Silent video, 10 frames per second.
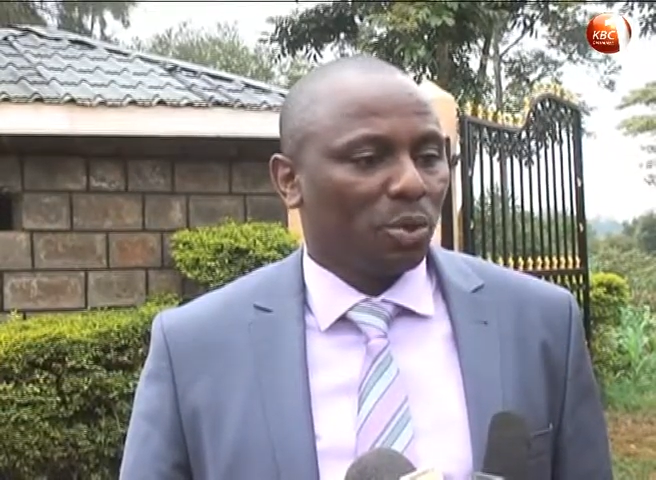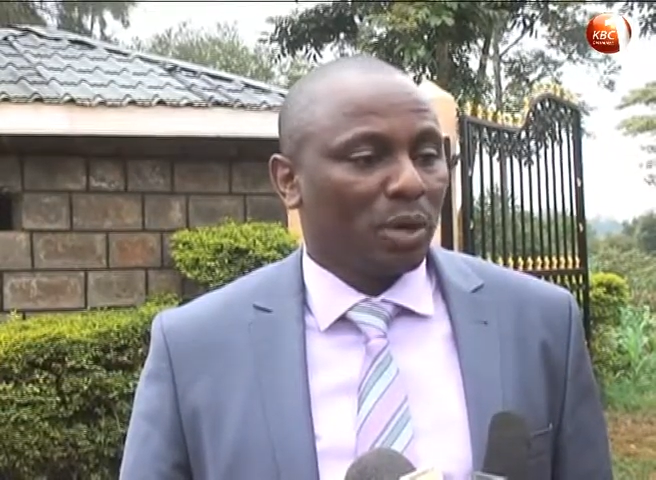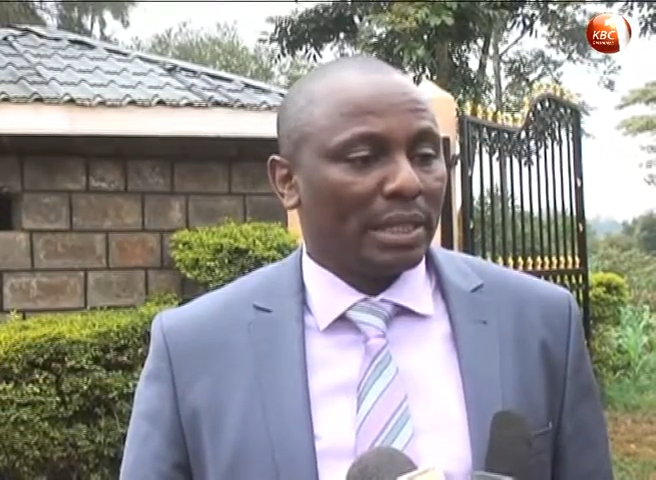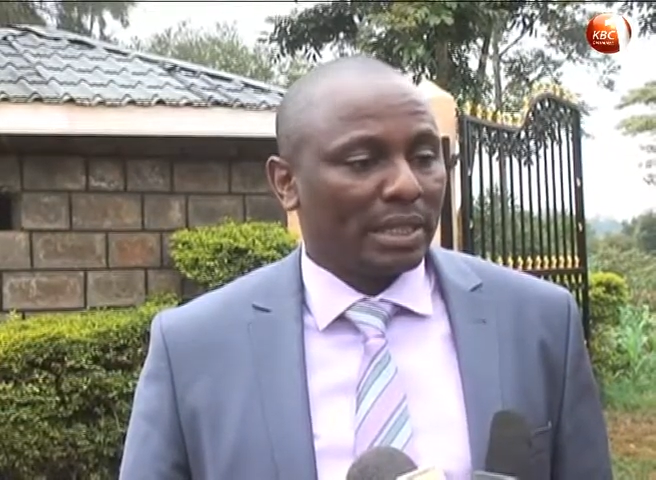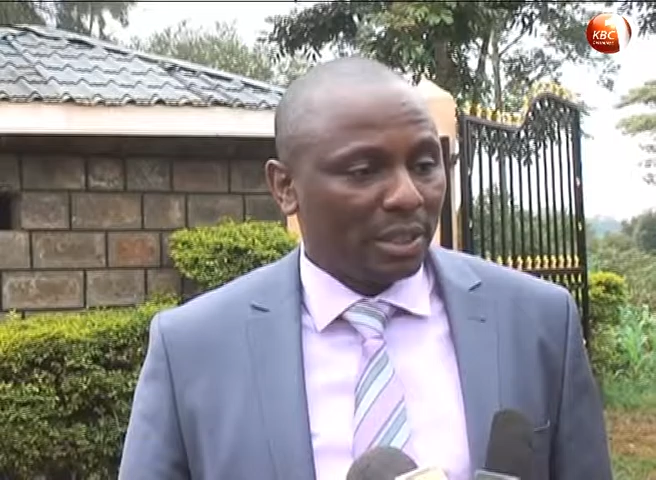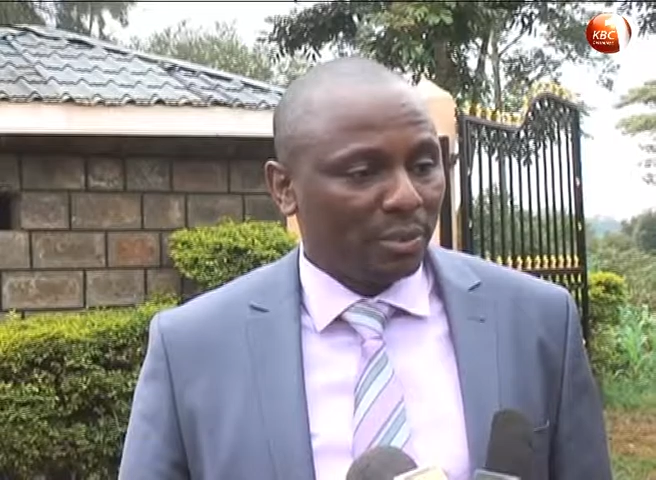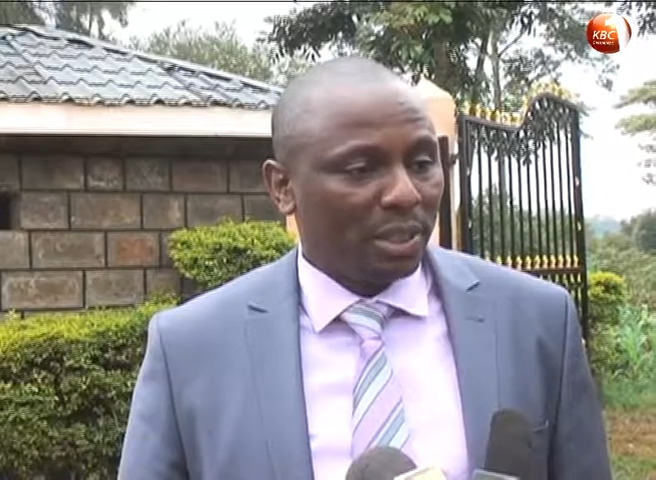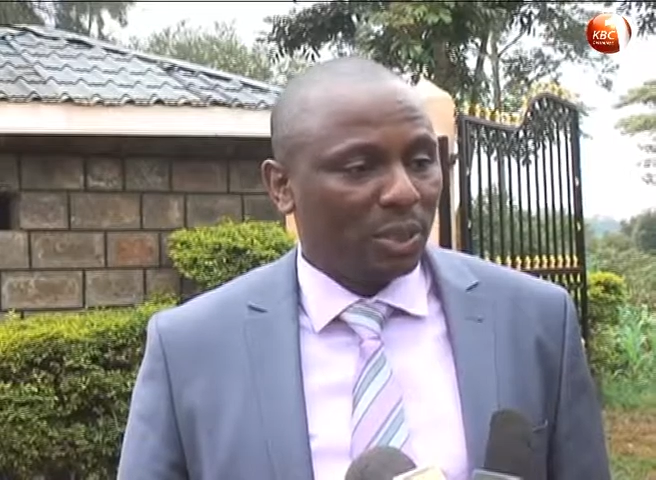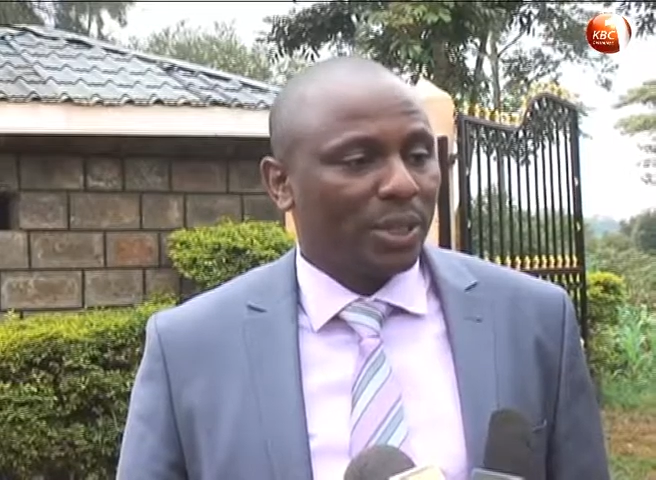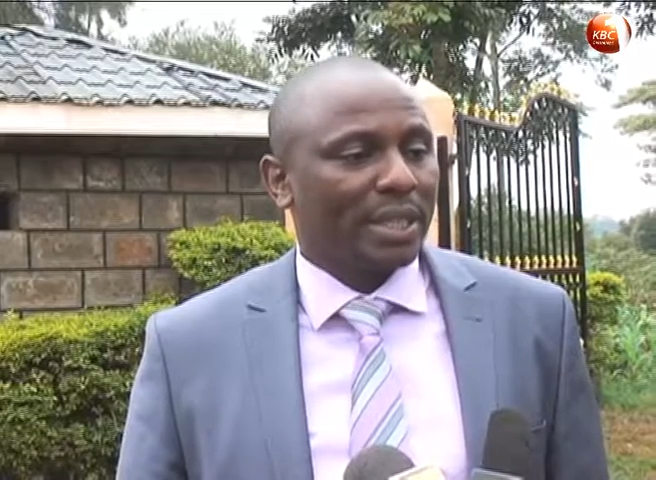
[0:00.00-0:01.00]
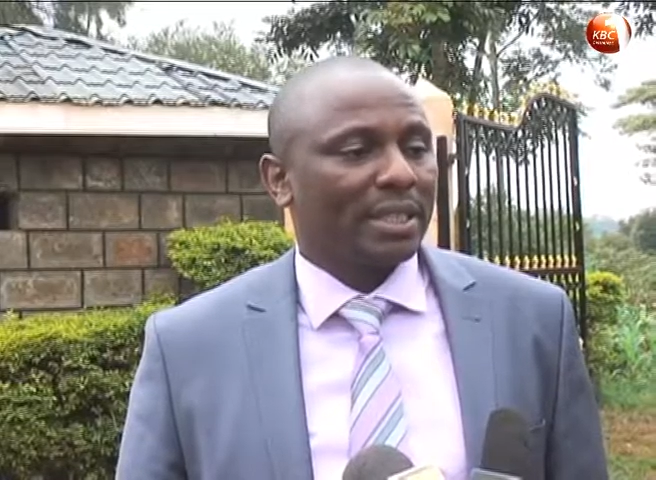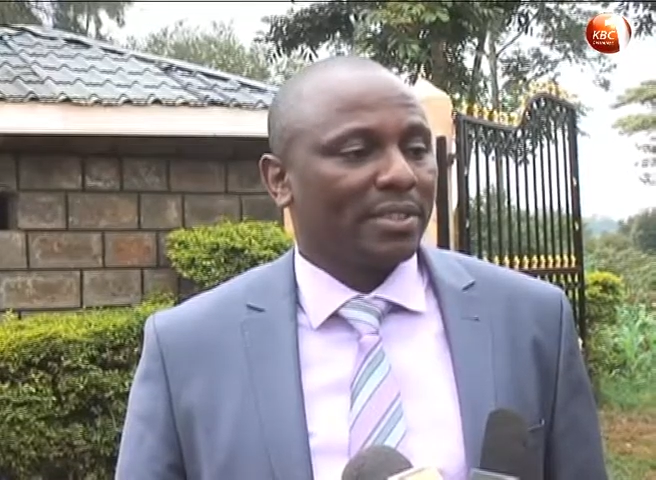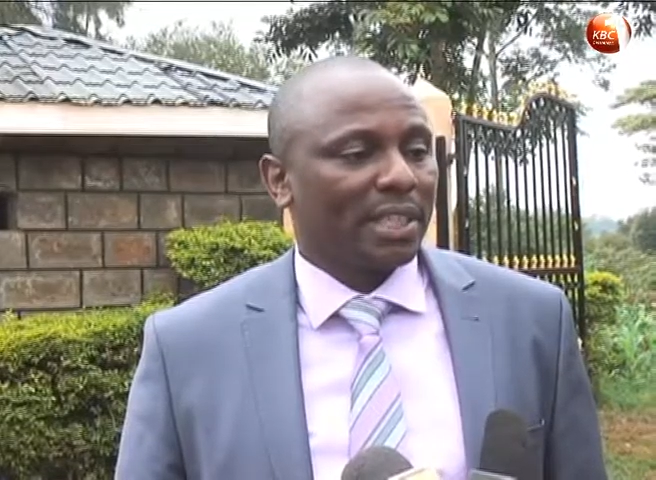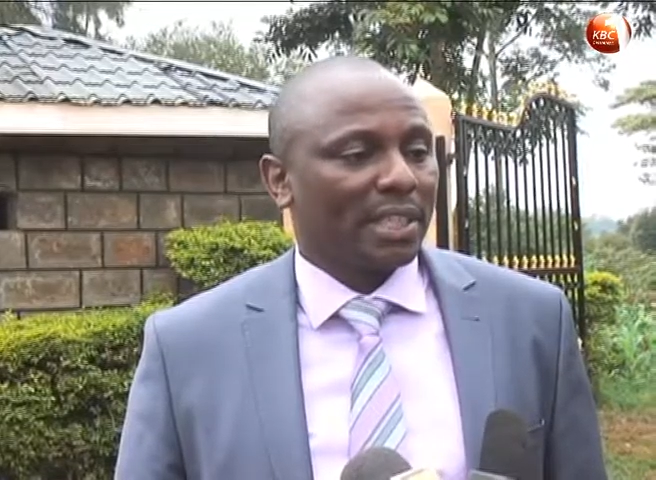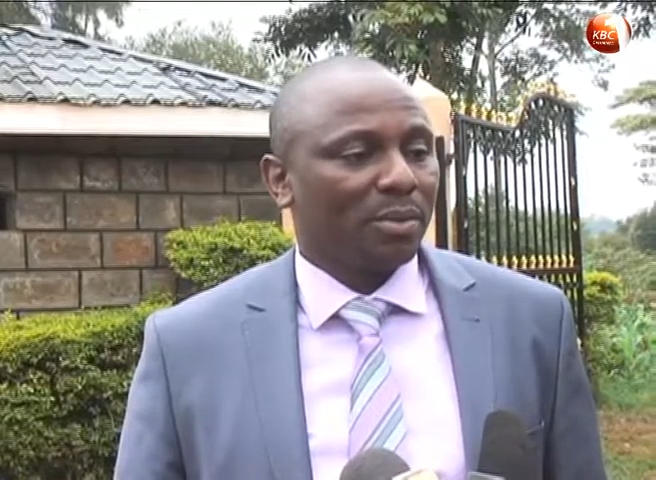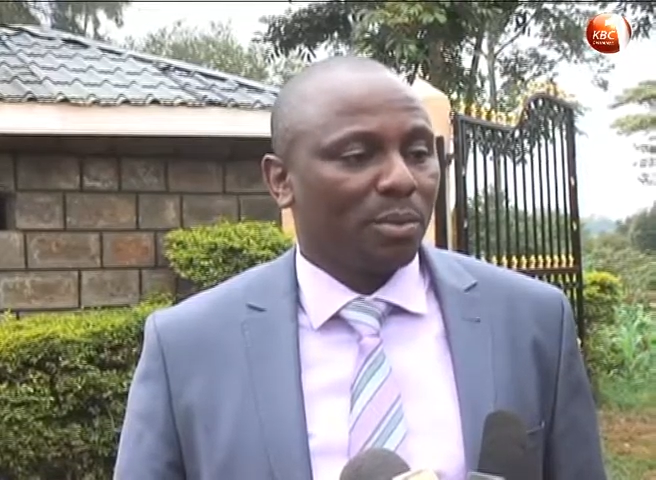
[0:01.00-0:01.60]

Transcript: to unseat me in 2017,